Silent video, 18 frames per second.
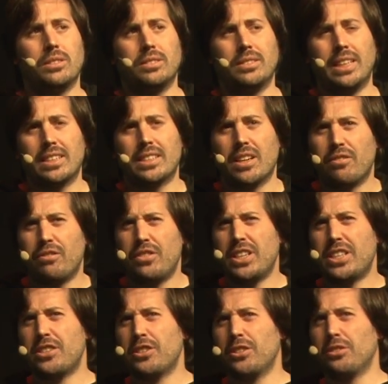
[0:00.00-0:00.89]
the
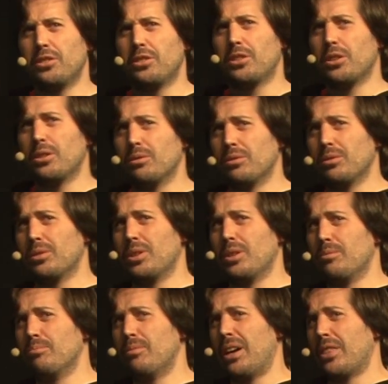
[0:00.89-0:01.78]
sufficient
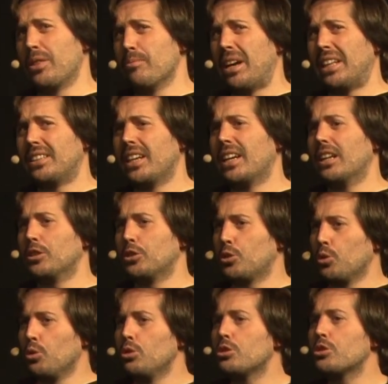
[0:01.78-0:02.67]
mathematical
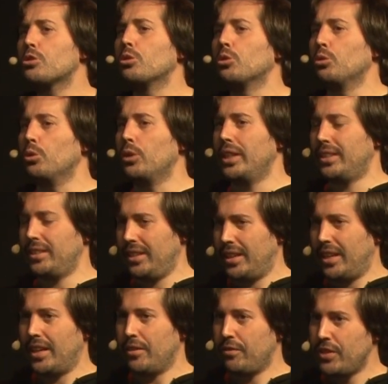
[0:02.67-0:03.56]
tools to do it
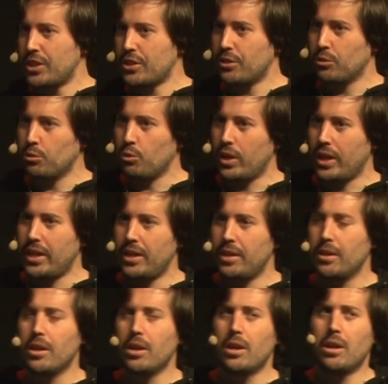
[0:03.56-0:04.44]
in an efficient
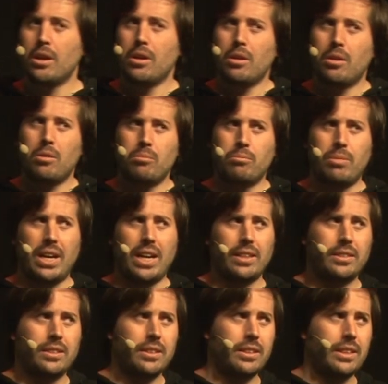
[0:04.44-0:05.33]
way.
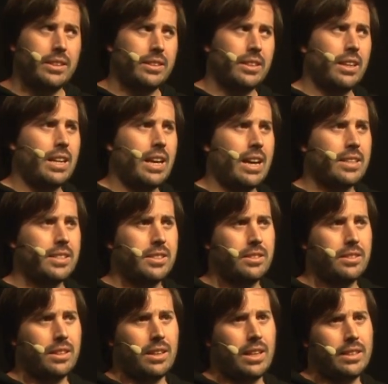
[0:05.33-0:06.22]
But in the
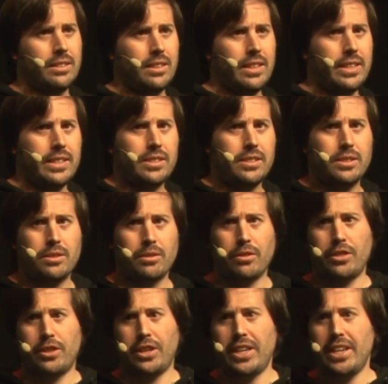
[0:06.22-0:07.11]
last at least
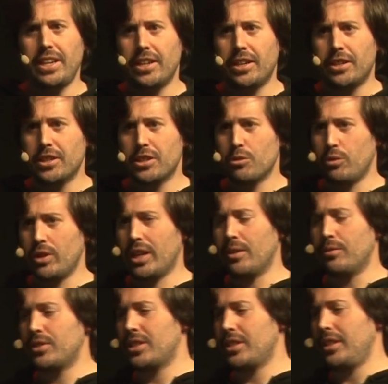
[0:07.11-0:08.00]
3 years, we
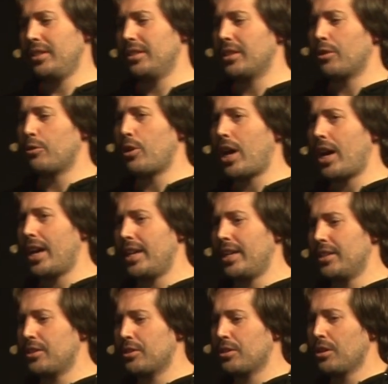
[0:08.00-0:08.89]
have seen the
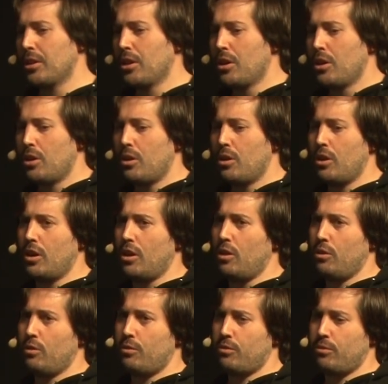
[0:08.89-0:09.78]
rise
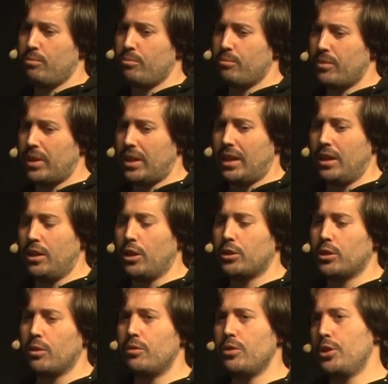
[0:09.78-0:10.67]
of a
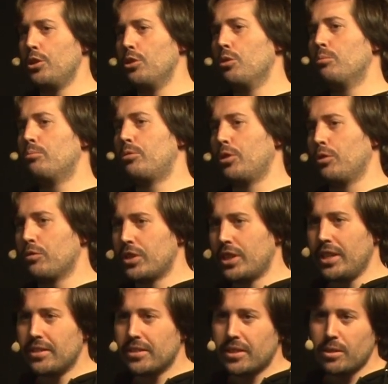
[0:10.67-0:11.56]
lot of new proof
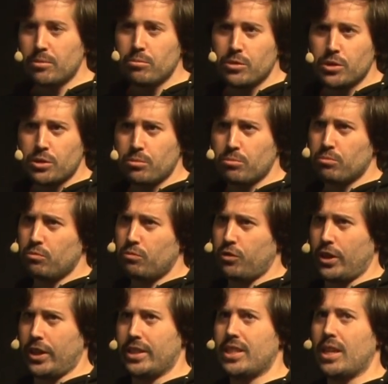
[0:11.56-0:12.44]
systems.
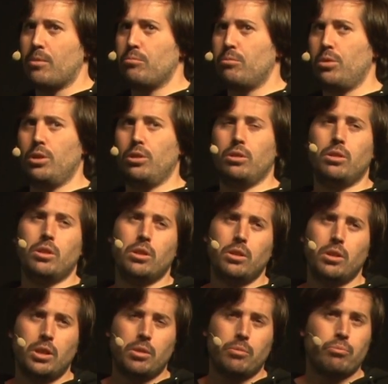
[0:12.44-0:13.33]
For example,
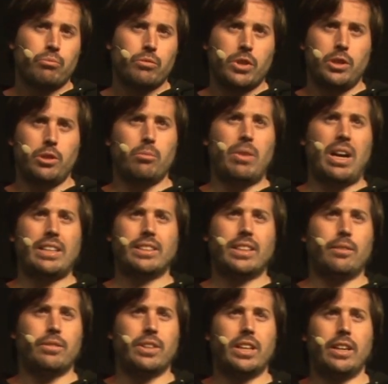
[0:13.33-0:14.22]
you might
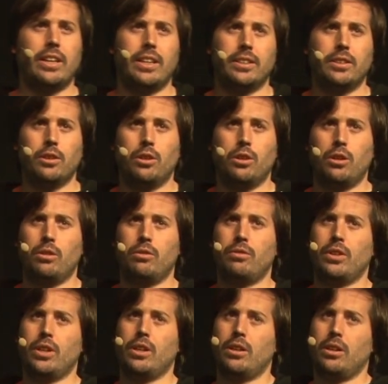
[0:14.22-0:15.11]
have heard of